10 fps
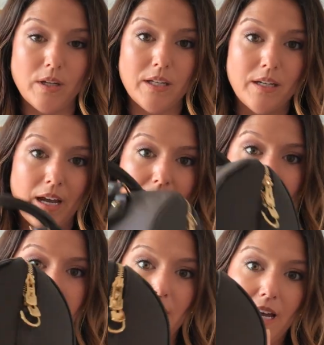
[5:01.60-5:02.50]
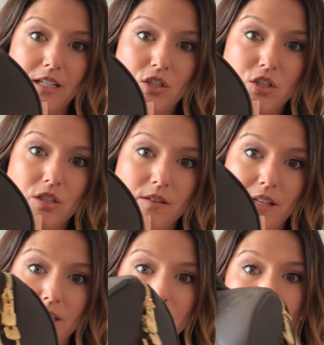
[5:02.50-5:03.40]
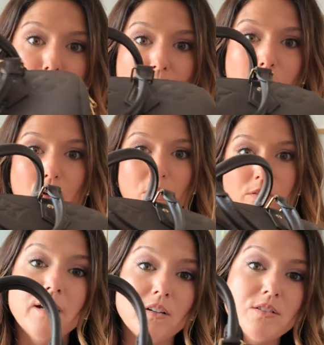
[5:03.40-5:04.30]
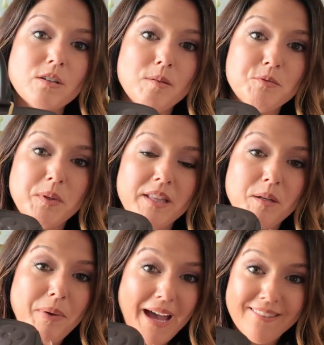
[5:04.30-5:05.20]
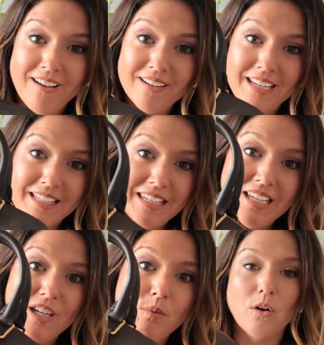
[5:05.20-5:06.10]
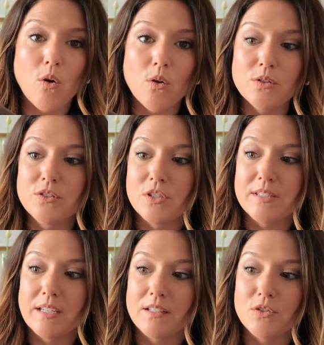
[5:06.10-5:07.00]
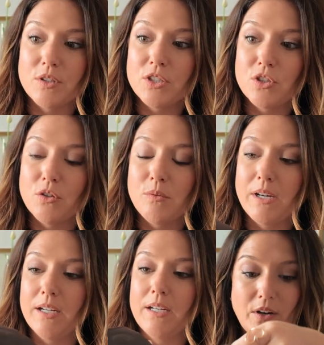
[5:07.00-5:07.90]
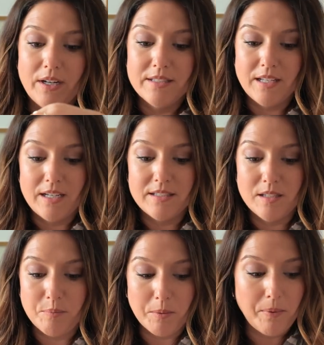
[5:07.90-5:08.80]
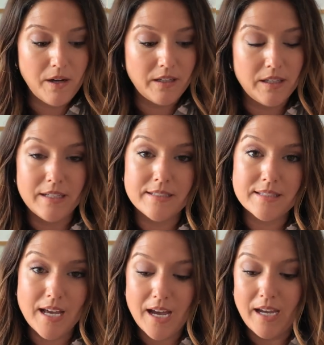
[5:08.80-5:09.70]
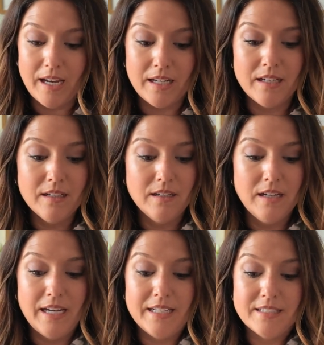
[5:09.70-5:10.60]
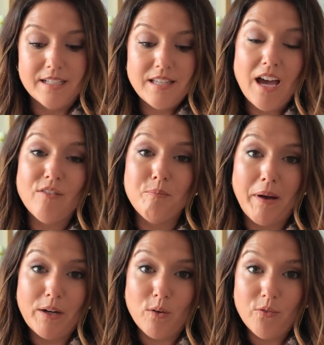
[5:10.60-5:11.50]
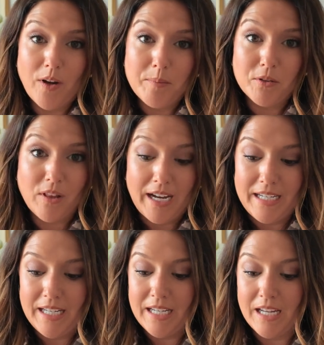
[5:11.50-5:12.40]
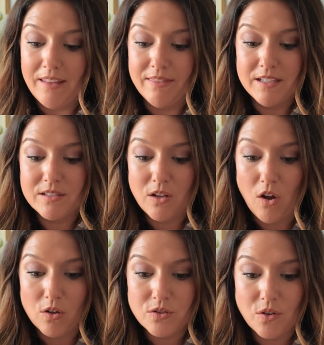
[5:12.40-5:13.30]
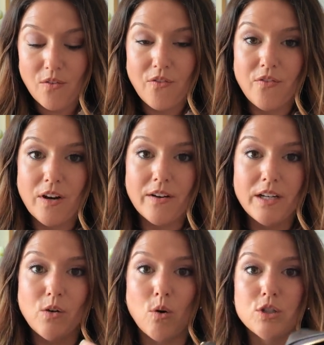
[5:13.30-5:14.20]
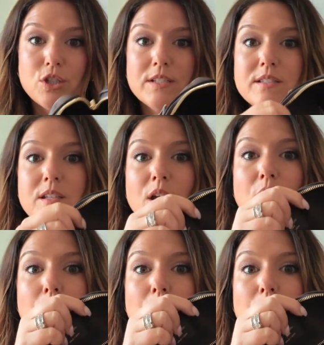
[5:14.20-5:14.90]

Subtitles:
can attach that is removable. It also comes with the padlock and key, gold, just like the traditional one. There is a zipper pocket inside. It does have microfiber lining in this also very gorgeous